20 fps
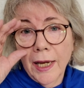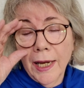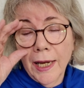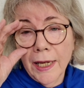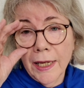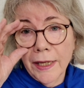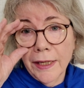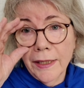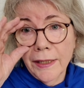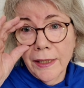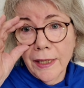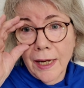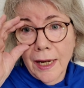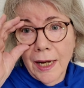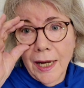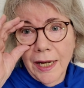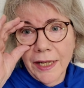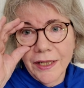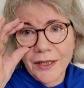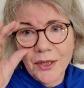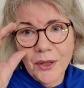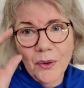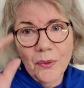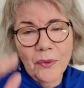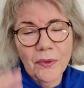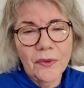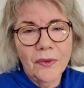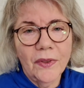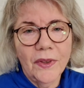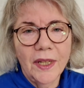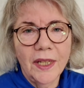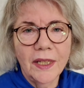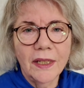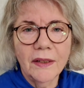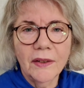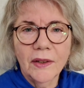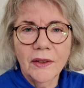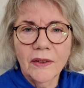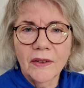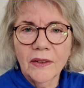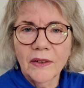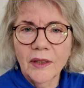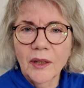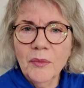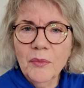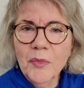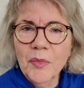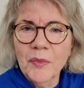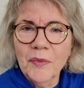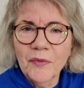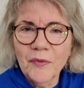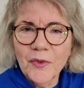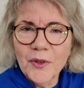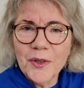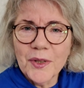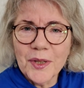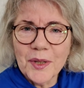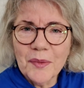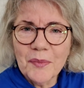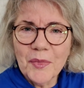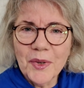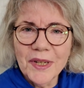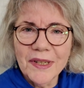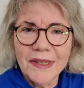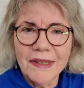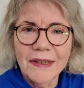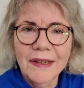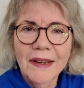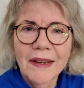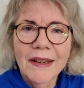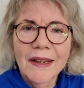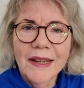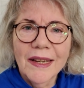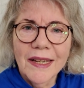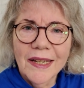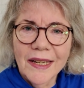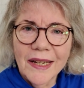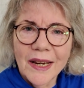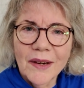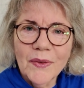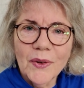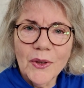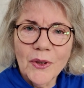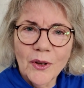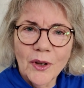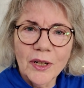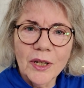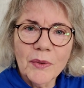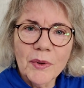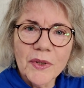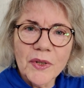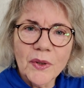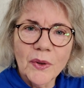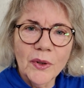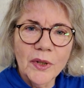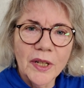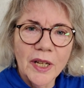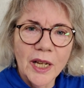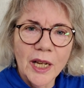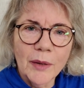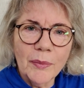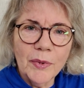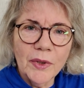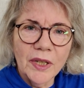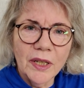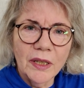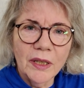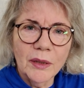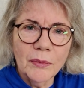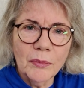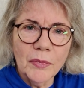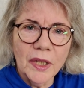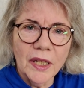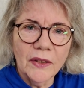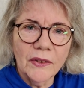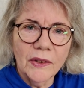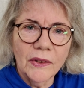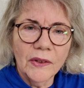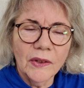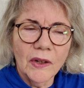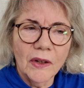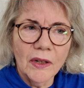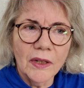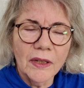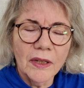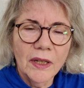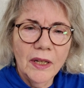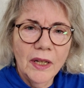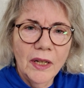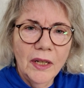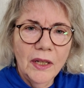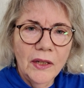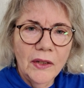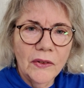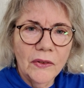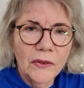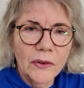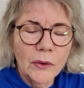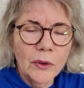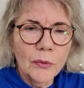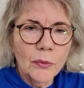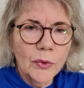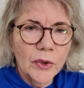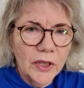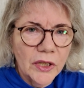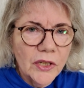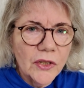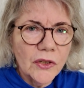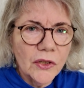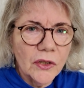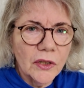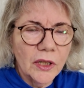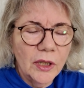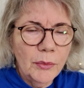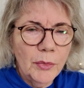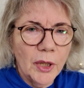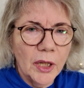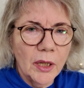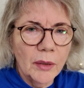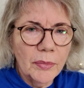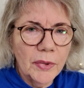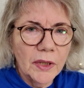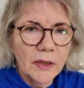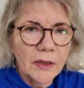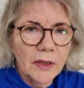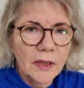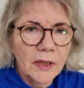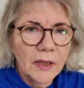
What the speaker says: and I don't think for some reason he ever thought it was going to happen to him, bless his heart. So it really shook him up.